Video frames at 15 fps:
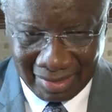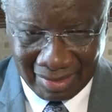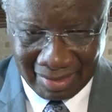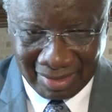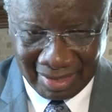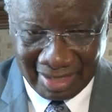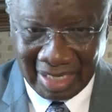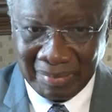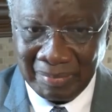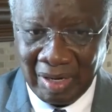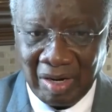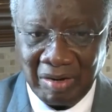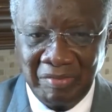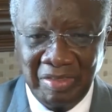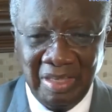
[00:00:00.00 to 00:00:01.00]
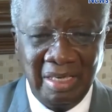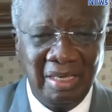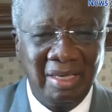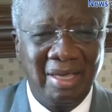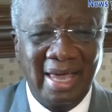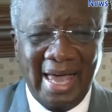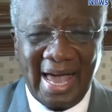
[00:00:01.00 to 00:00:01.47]
some of the
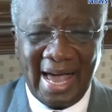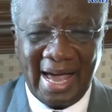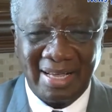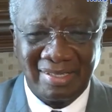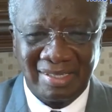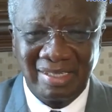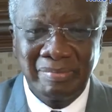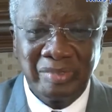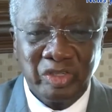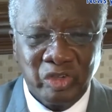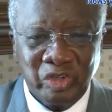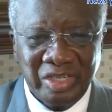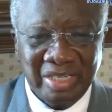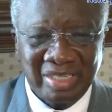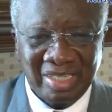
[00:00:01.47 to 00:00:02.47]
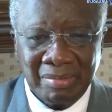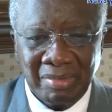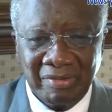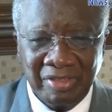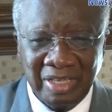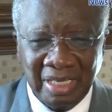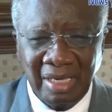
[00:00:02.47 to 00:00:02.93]
asymmetries, some
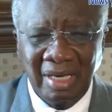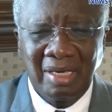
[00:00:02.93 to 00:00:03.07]
of the